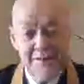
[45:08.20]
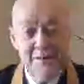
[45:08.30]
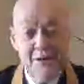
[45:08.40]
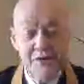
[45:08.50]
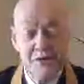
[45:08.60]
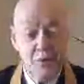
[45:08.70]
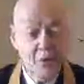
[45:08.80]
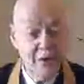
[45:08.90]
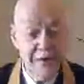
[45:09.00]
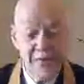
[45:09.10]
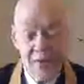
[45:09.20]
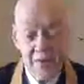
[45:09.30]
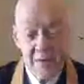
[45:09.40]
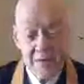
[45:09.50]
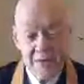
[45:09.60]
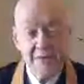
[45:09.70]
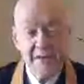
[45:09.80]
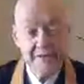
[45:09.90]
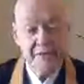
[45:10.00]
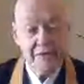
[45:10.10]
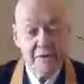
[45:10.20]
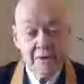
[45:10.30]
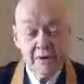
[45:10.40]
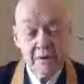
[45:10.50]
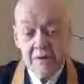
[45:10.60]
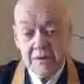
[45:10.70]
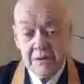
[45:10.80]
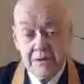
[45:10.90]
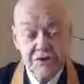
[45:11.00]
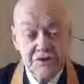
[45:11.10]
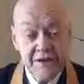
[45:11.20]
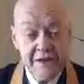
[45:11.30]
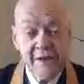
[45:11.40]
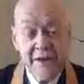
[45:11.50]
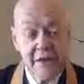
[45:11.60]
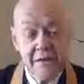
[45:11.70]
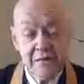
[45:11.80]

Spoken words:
the most wonderful, delightful, saint-like